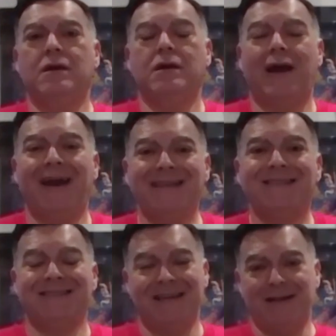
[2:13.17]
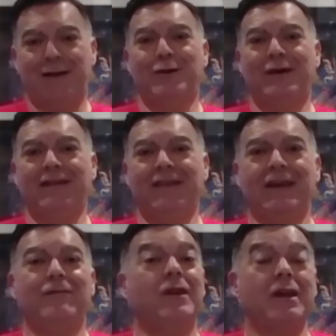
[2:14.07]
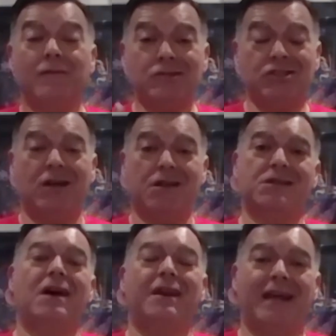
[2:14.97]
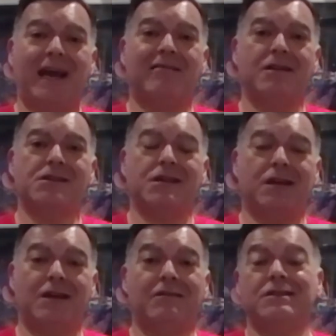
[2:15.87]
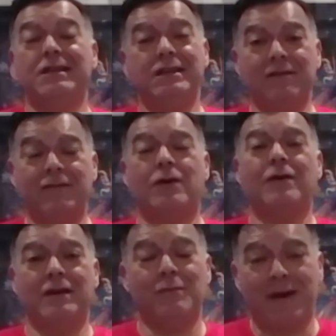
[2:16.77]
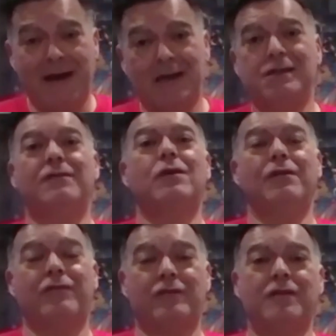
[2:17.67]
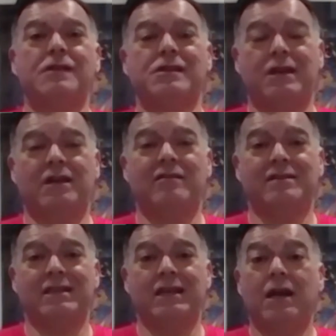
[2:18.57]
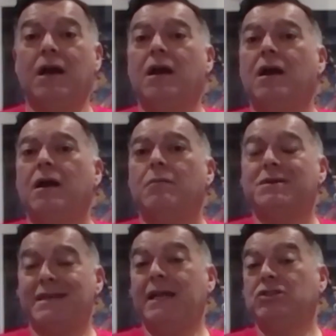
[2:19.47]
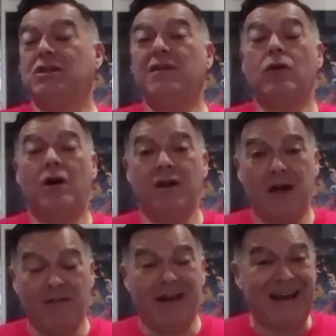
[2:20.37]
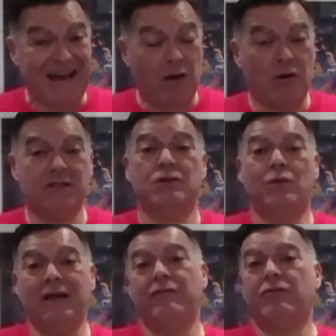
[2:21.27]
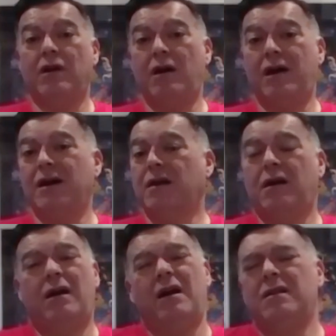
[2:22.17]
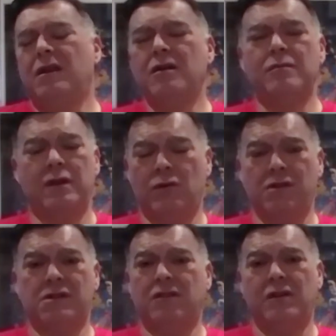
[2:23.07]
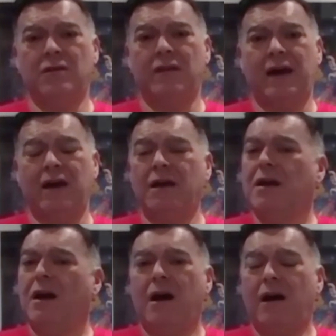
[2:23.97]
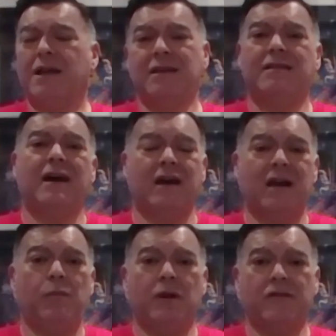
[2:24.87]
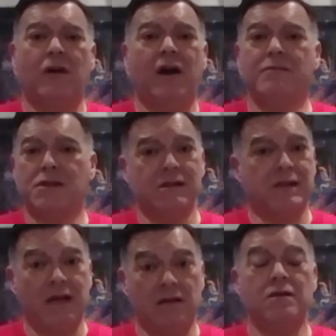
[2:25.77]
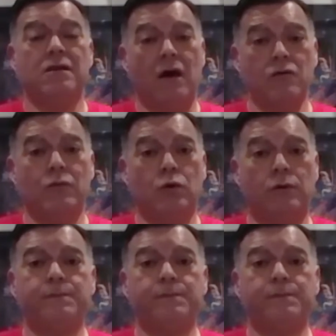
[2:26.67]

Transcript: 8 and 10 o'clock in the evening, you've just done an hour in security, you've got your bags, you've gone through the security, potentially you've got another hour to wait for a hire car, and nobody wants to do that. I did that a couple of times and said no more.